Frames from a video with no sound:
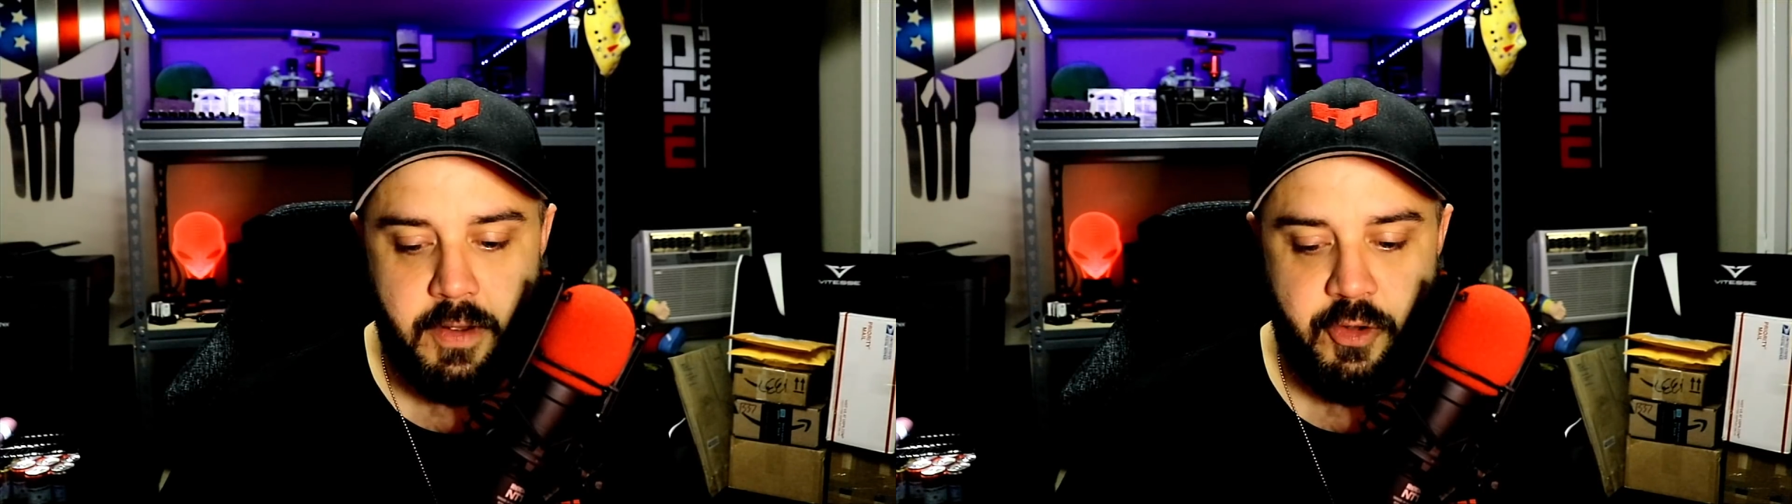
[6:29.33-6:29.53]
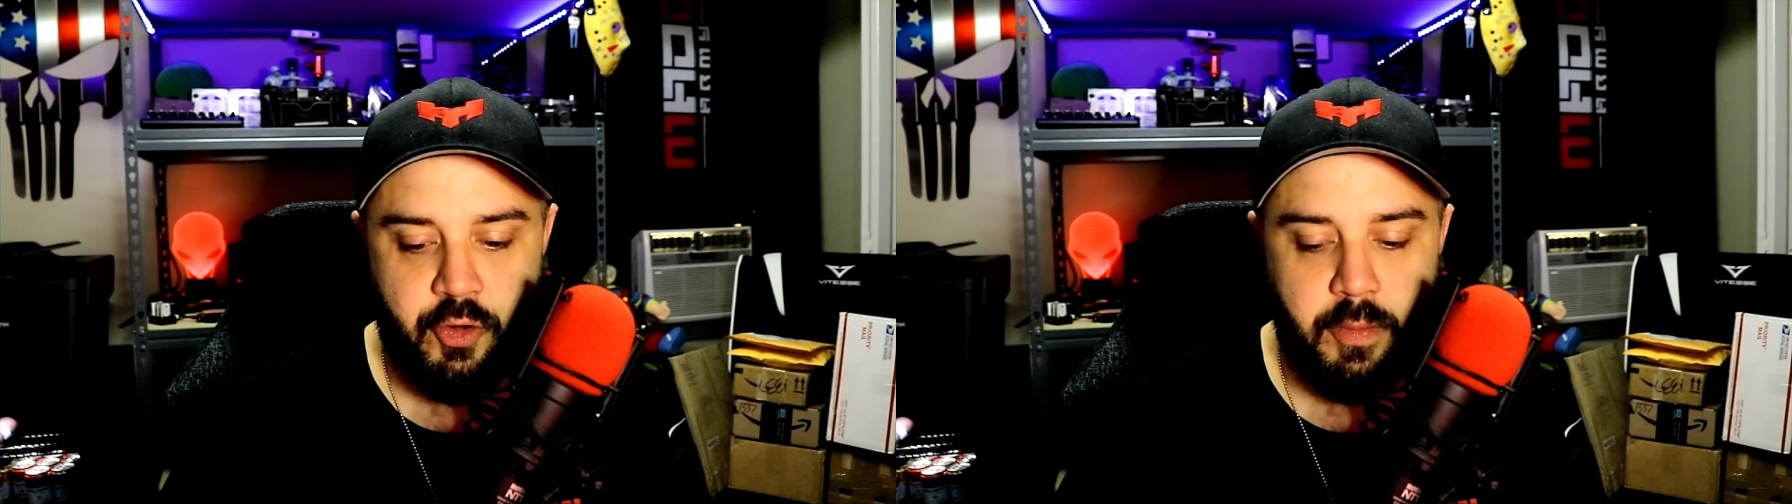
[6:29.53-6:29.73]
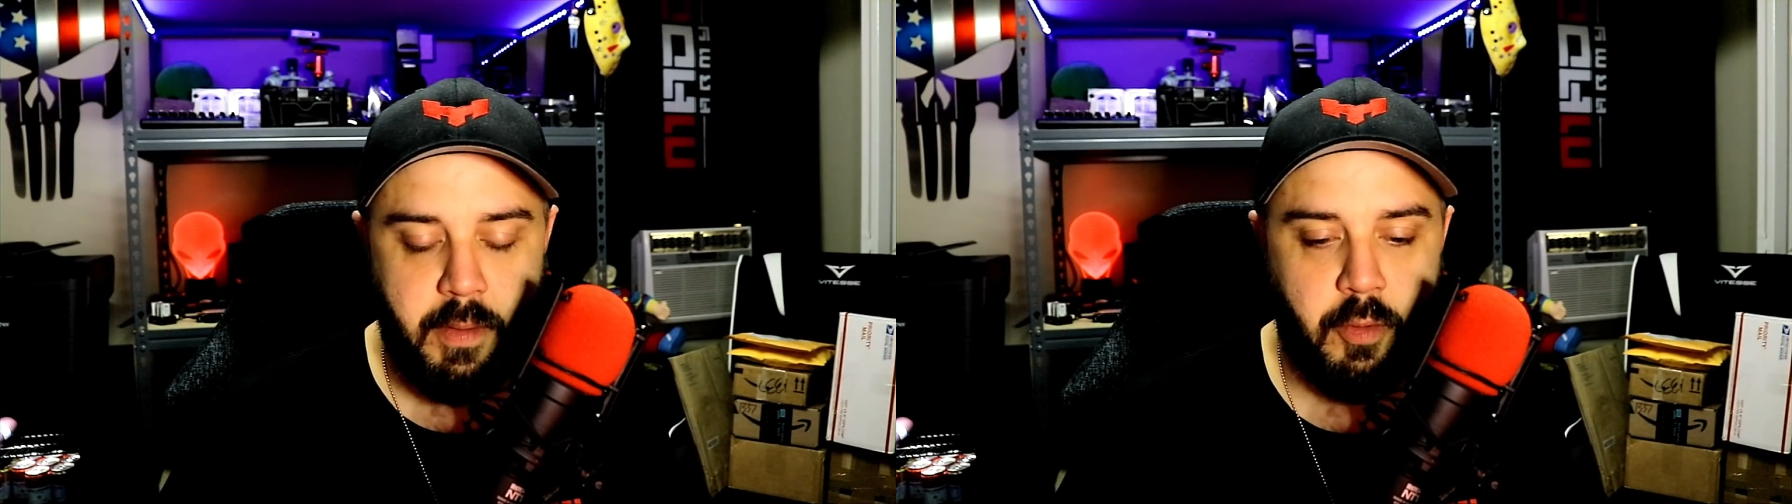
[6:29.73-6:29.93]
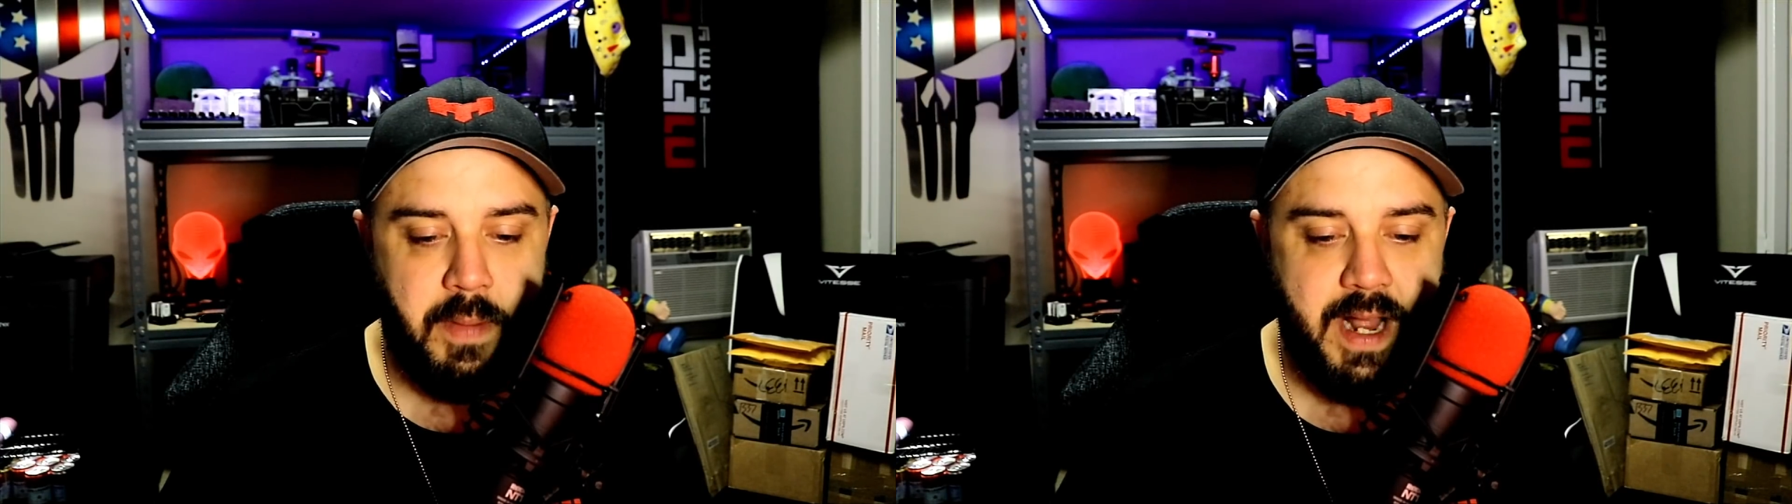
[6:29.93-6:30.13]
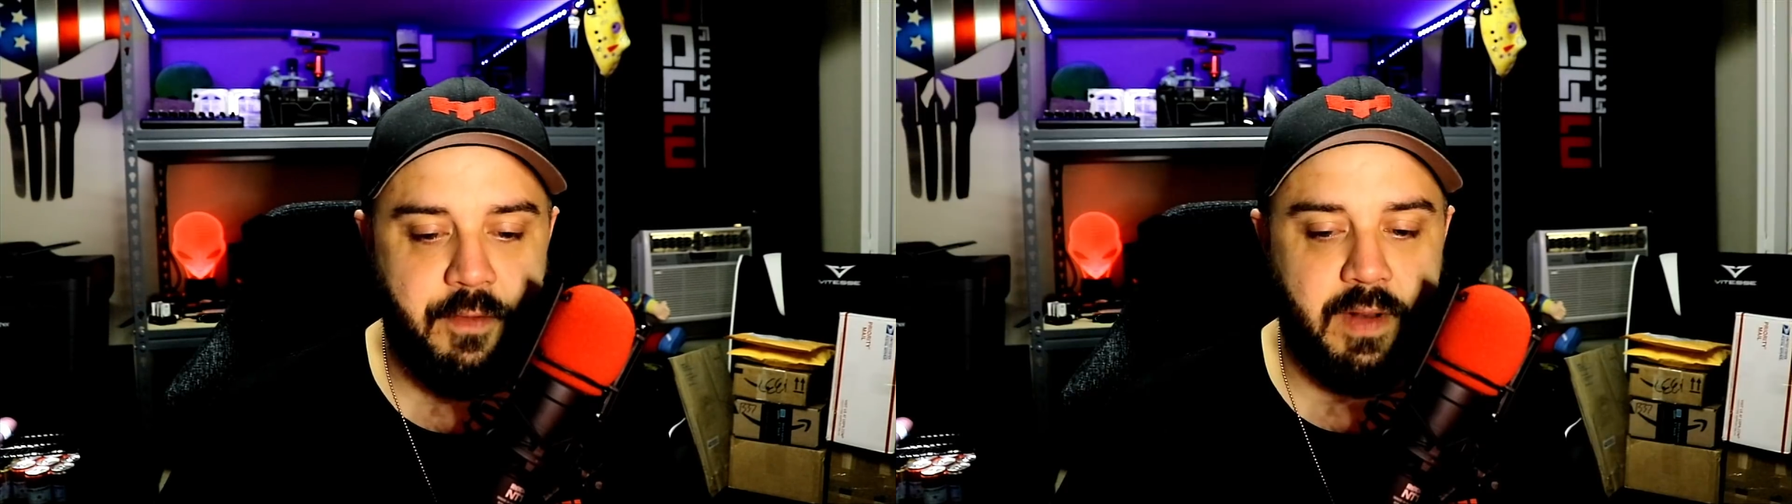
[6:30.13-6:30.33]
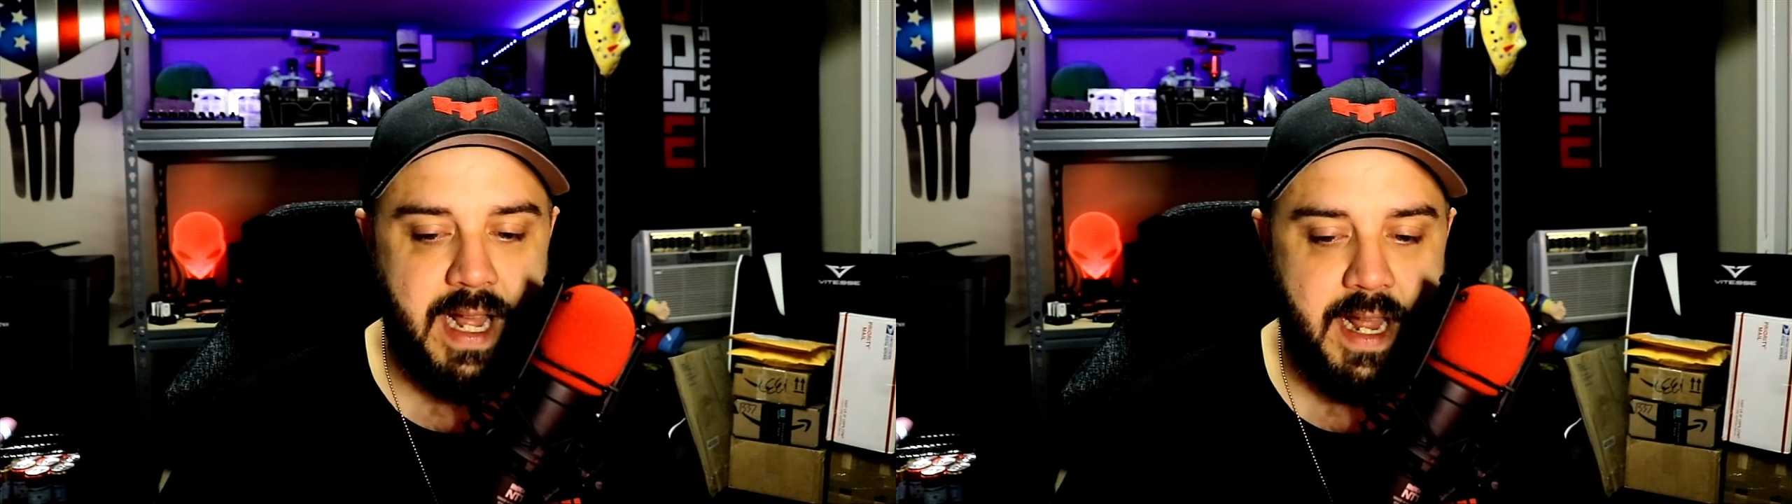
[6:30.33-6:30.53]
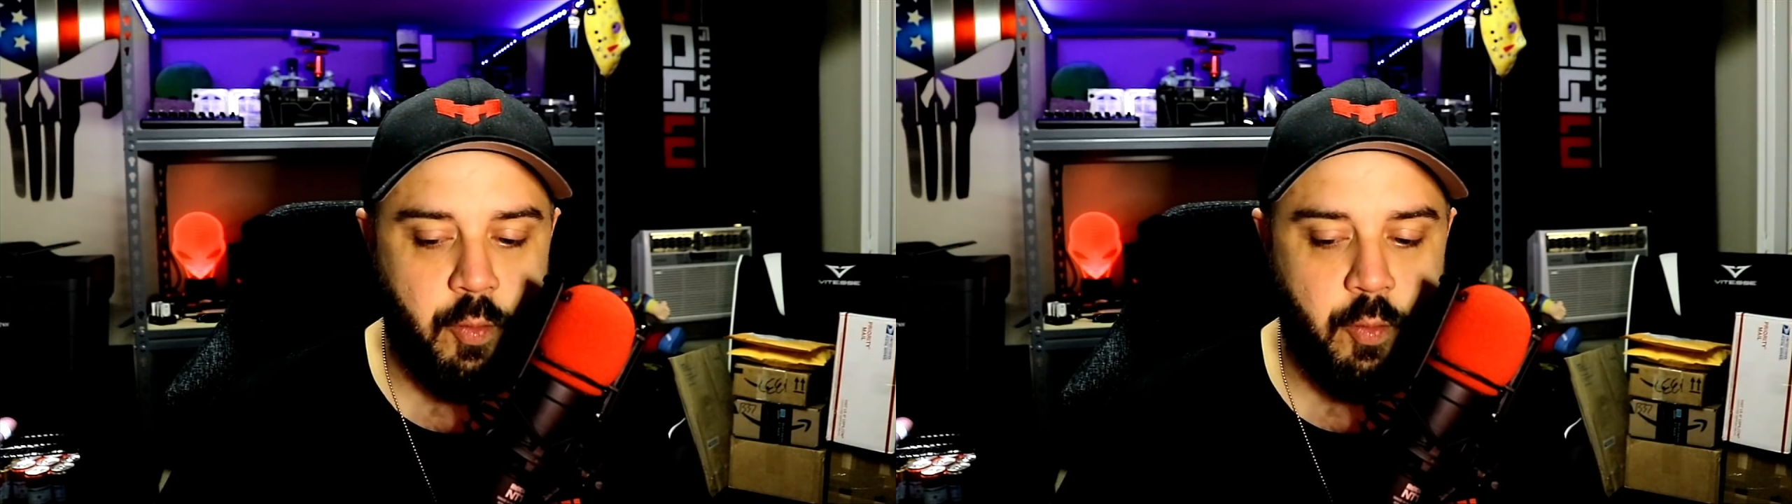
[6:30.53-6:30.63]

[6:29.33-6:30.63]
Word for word: Just remember Mad Vlad